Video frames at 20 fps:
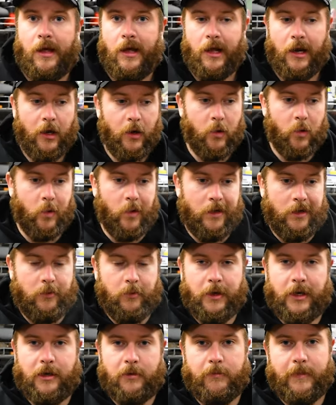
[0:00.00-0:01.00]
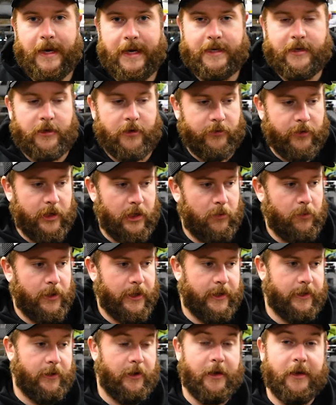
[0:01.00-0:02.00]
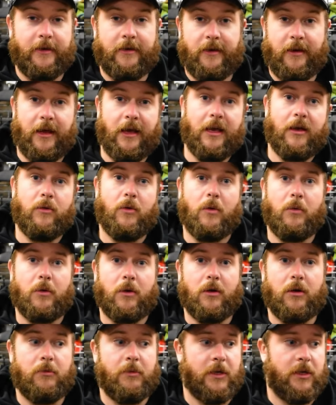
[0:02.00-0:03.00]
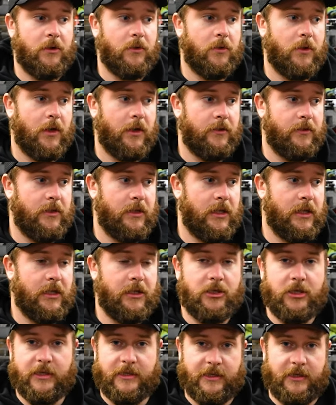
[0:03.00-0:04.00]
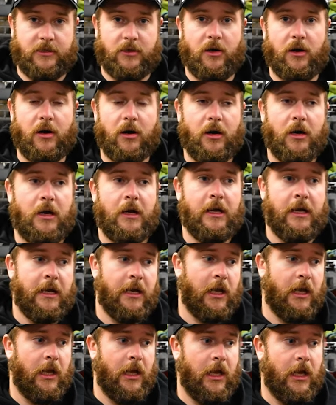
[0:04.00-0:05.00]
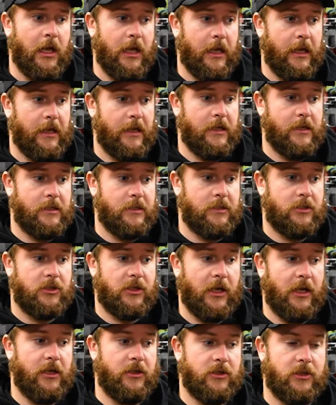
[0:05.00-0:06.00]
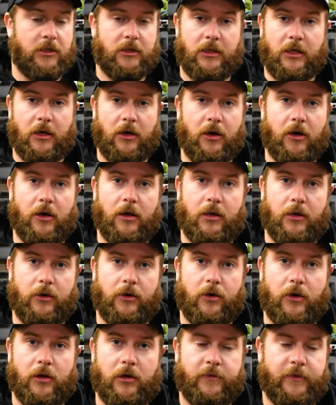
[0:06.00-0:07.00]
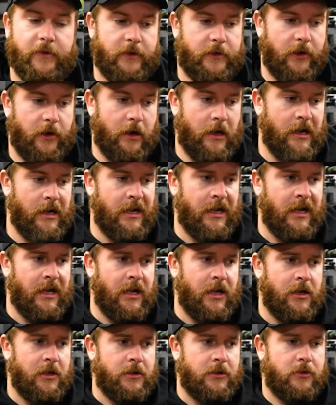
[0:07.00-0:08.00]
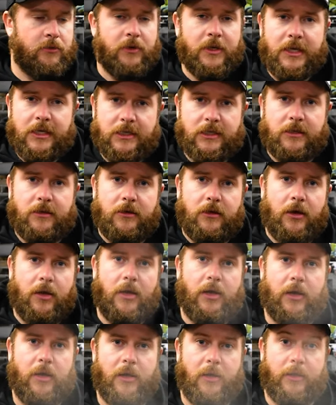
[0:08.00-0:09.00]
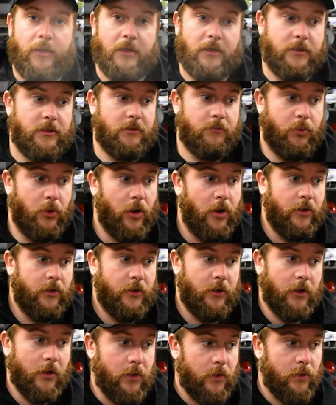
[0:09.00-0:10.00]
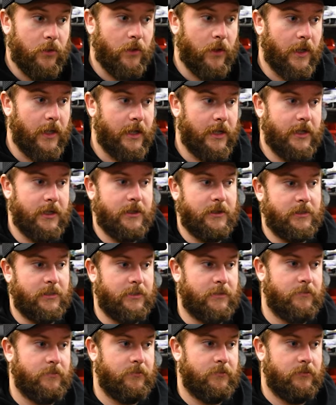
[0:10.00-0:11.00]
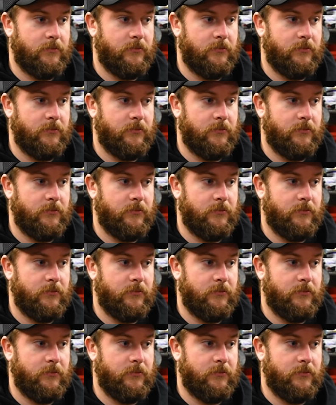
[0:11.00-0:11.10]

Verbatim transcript: Hello and welcome back to the Gorilla Biker, and today what we're going to be doing on the GSX-R is changing the oil and oil filter. The reason this is important to do is,